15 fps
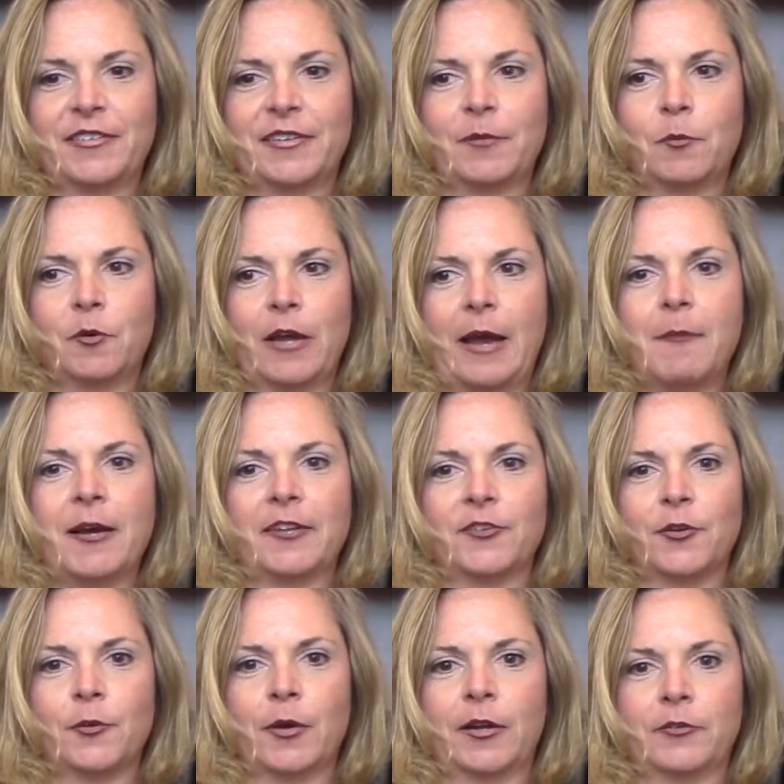He said, well, how
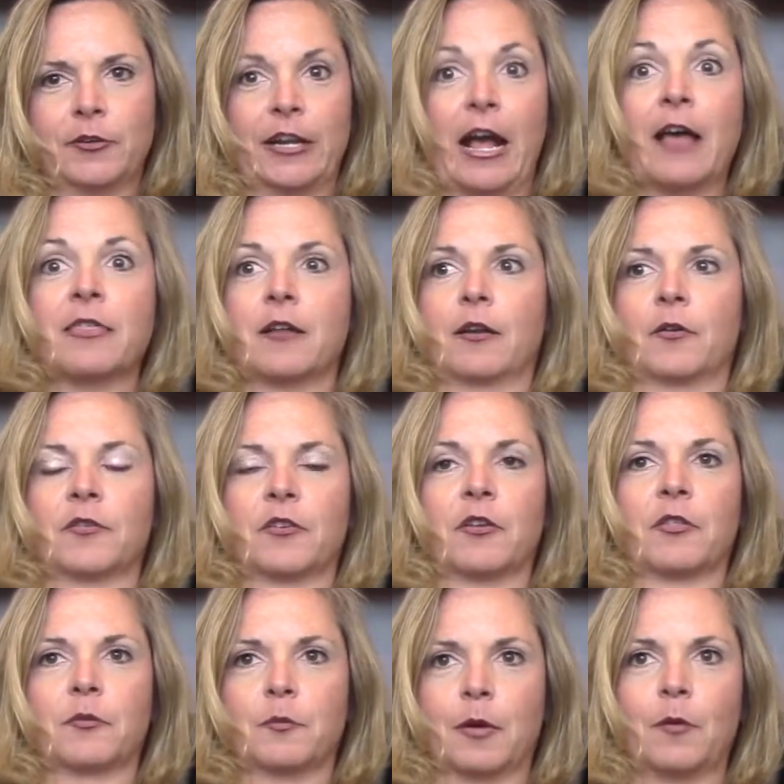about 200? I thought I was
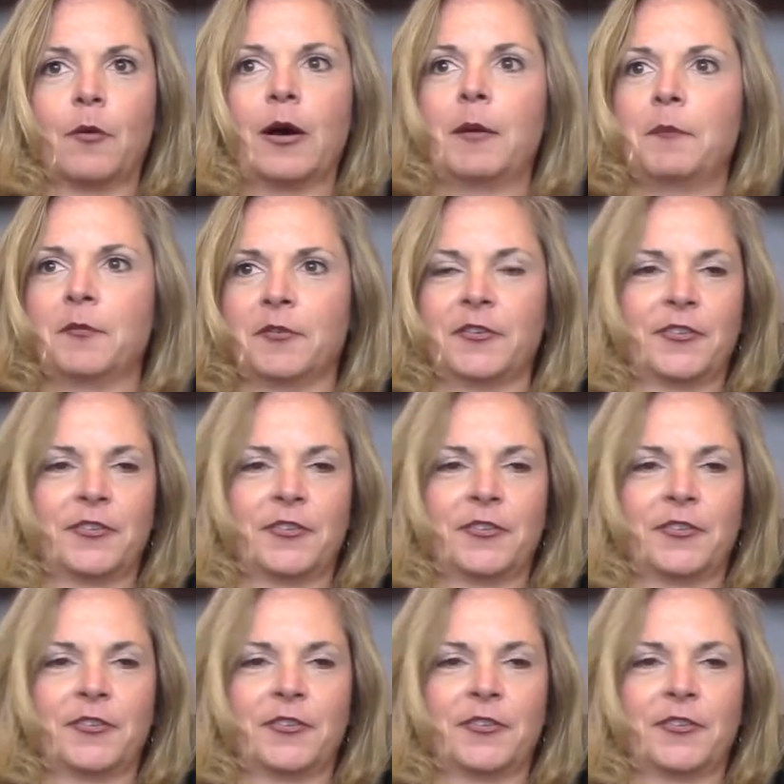going to throw up.